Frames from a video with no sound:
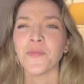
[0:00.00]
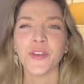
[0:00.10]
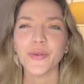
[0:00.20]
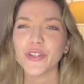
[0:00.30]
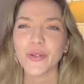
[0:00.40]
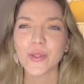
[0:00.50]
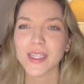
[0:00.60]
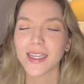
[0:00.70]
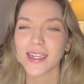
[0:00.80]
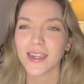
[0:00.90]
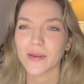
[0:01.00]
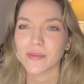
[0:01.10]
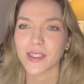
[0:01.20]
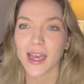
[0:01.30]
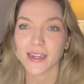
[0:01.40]
You use
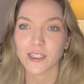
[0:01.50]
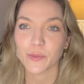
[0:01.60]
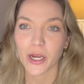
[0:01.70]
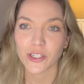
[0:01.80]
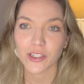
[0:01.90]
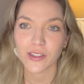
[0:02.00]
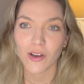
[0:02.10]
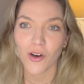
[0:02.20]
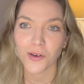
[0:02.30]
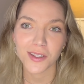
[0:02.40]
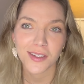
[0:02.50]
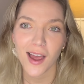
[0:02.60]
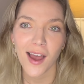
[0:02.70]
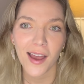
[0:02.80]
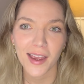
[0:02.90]
idioms and expressions all the
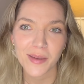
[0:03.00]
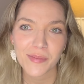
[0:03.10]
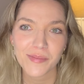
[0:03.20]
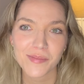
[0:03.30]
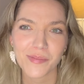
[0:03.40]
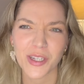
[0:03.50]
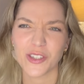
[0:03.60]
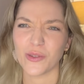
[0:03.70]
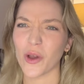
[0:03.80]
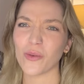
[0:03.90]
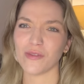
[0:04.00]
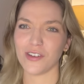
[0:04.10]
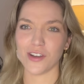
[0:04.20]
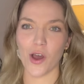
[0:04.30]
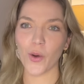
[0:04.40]
time, but you don't
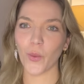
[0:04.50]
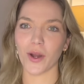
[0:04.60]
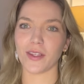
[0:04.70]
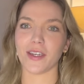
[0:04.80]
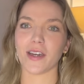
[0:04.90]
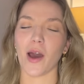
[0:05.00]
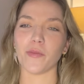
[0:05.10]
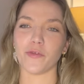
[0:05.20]
know where they come